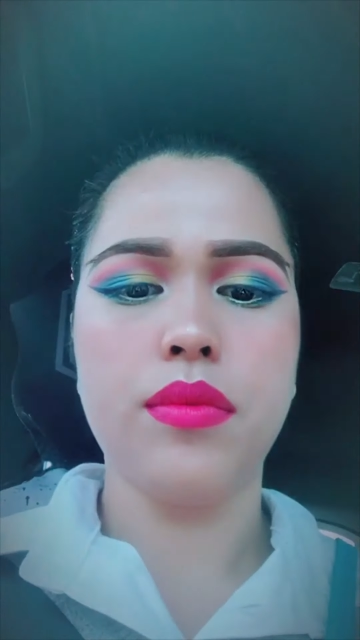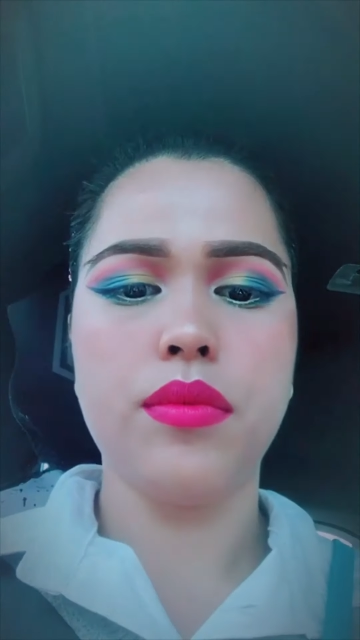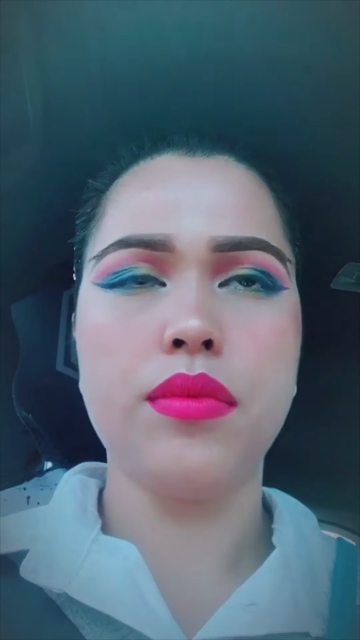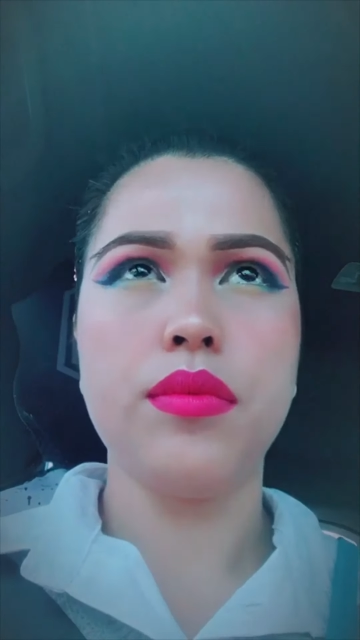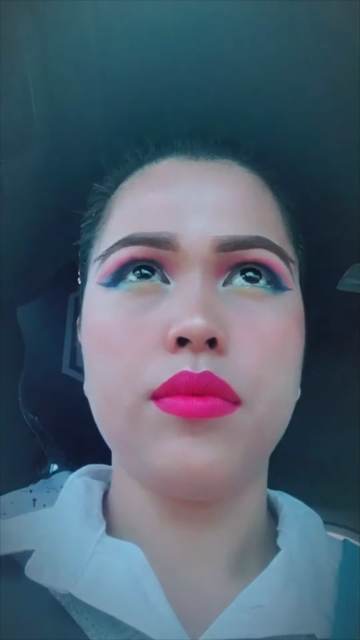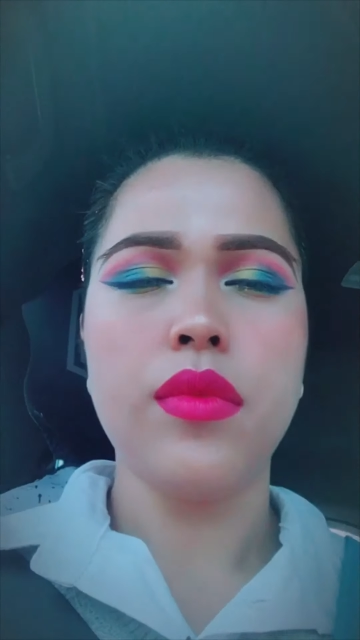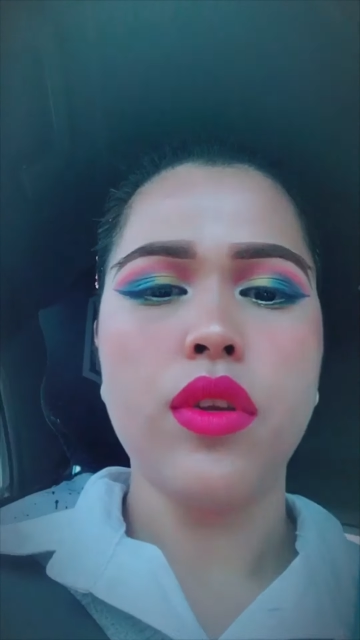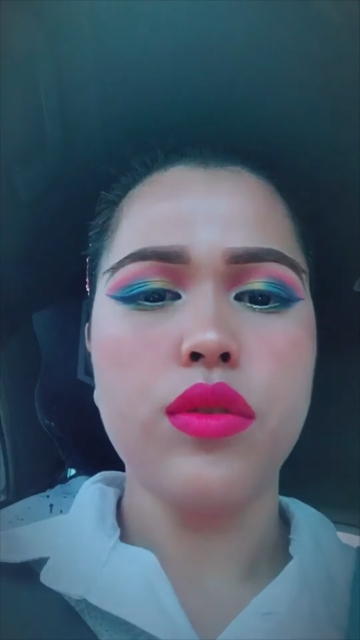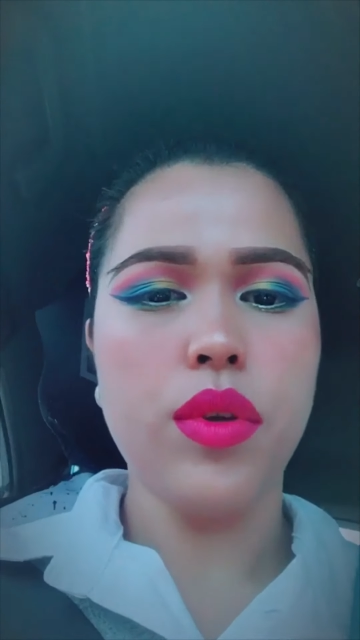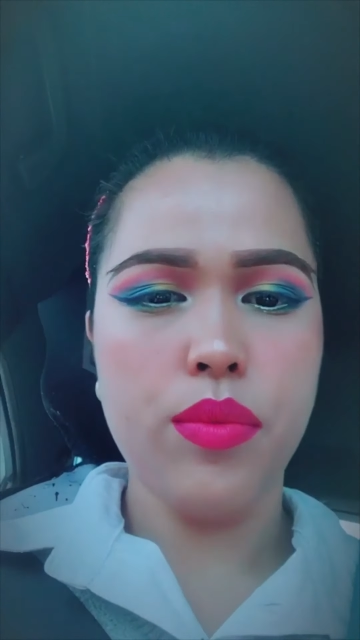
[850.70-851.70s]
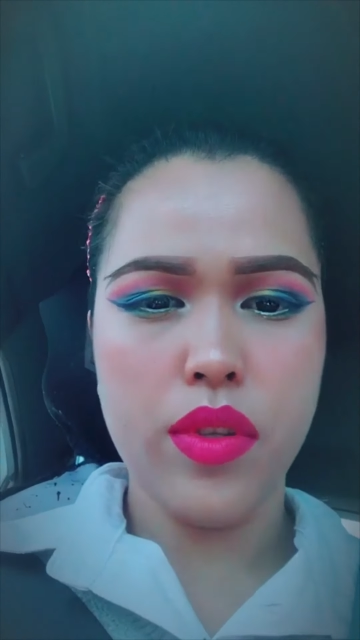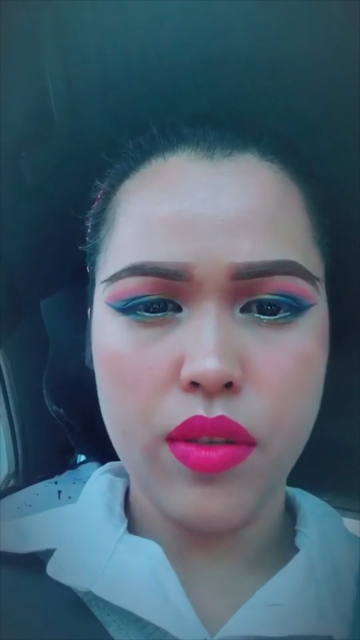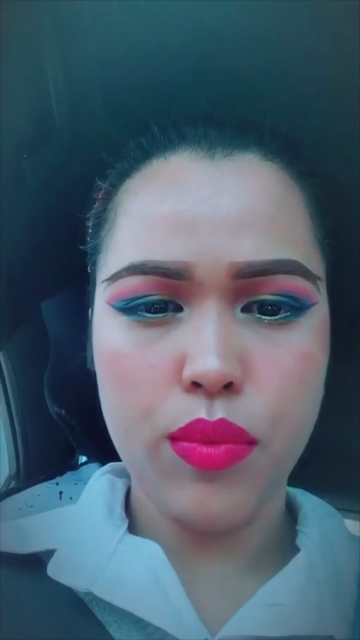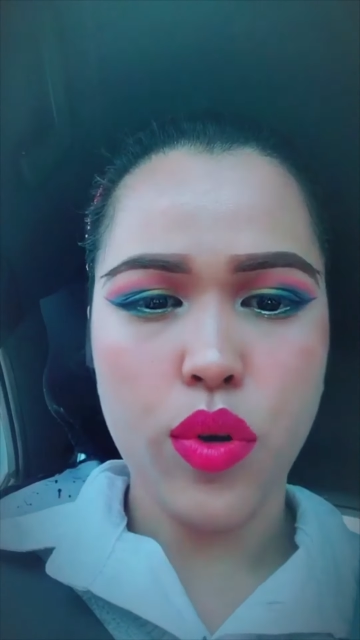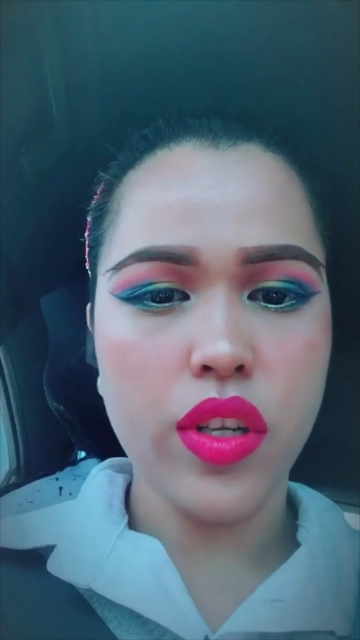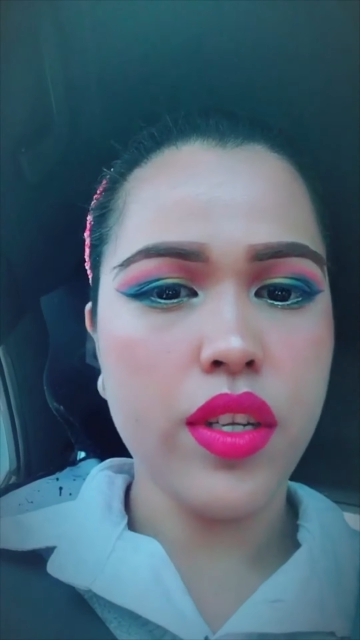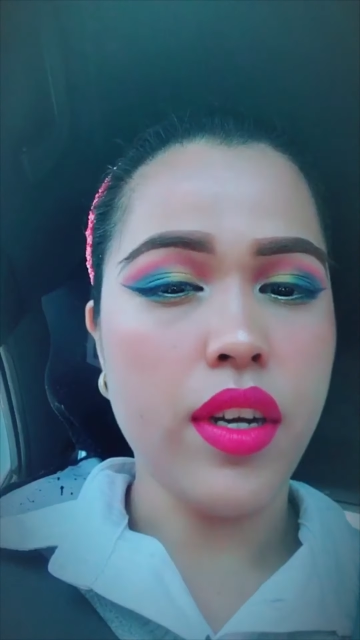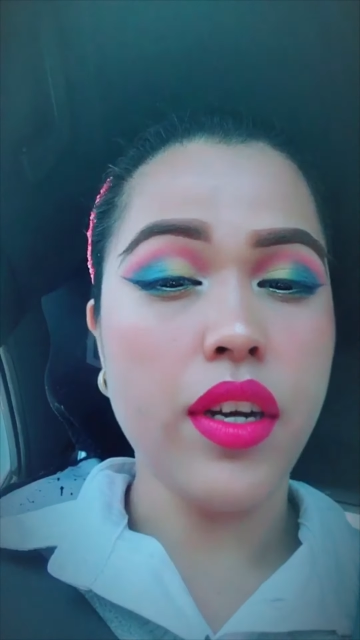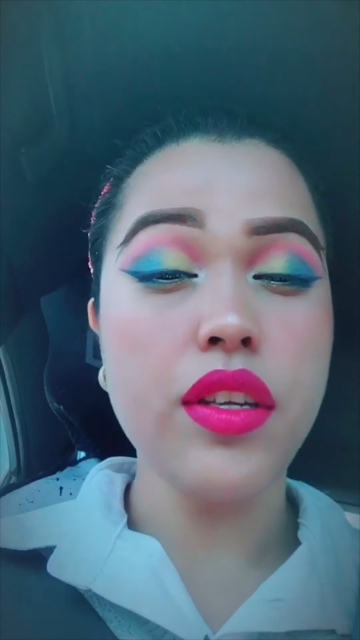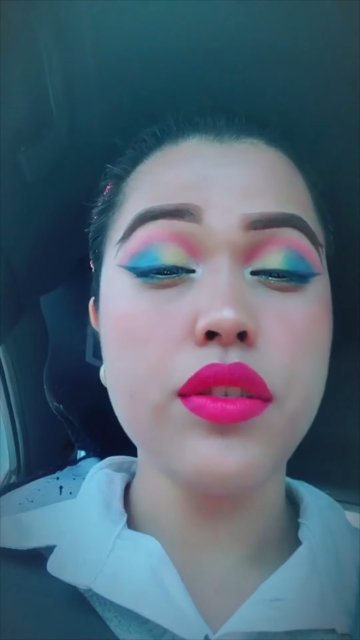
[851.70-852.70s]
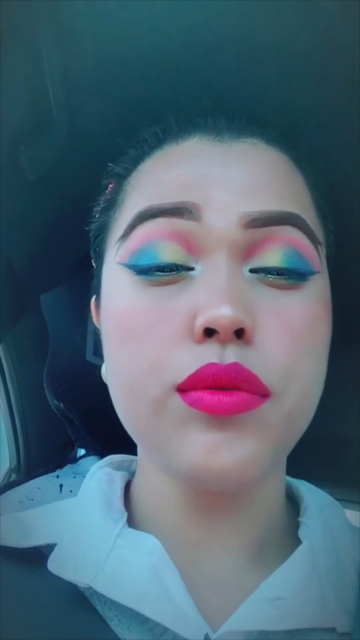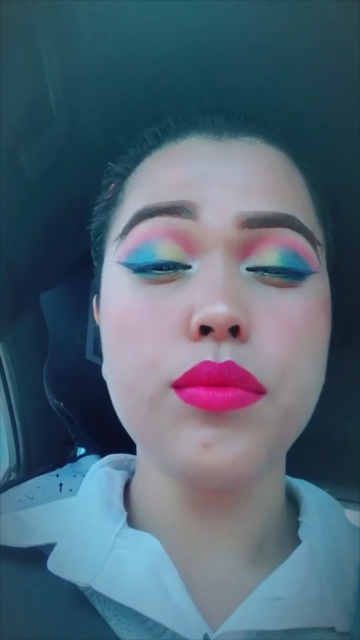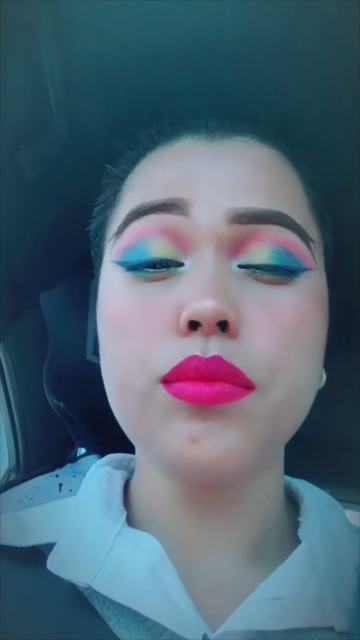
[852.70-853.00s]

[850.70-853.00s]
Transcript: So I finished product, guys.